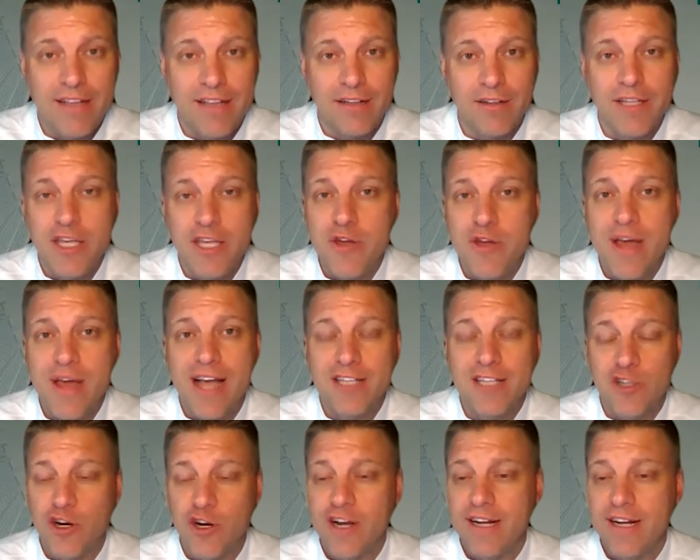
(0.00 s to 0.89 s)
Clearly, you
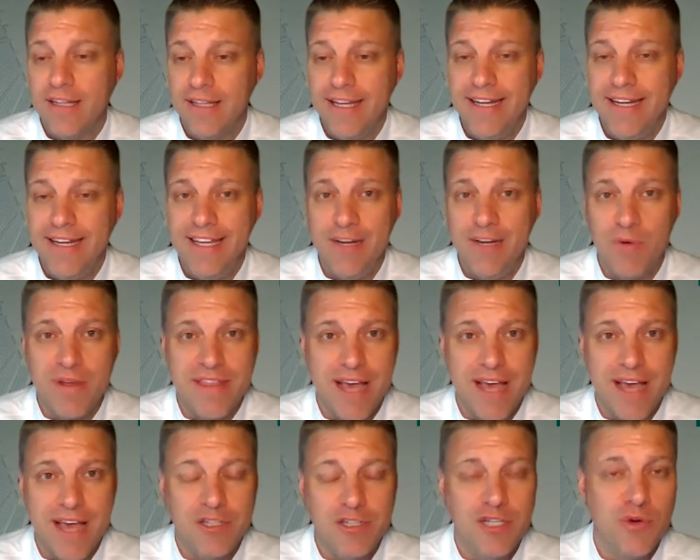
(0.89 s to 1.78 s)
guys aren't going to lean in
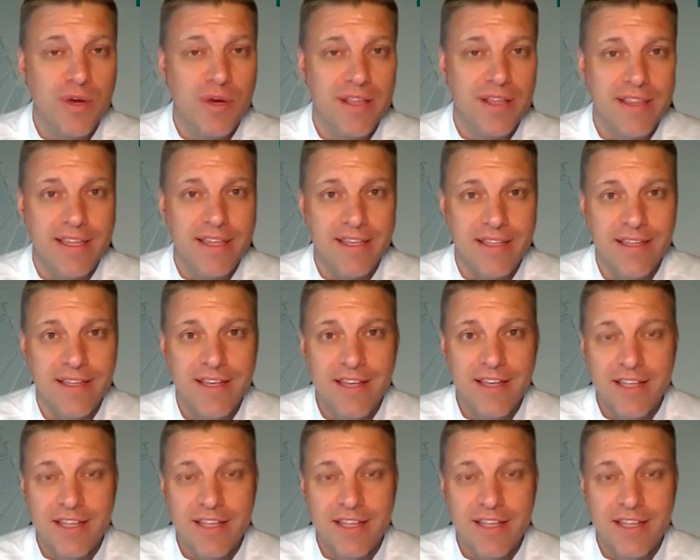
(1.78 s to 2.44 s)
without doing the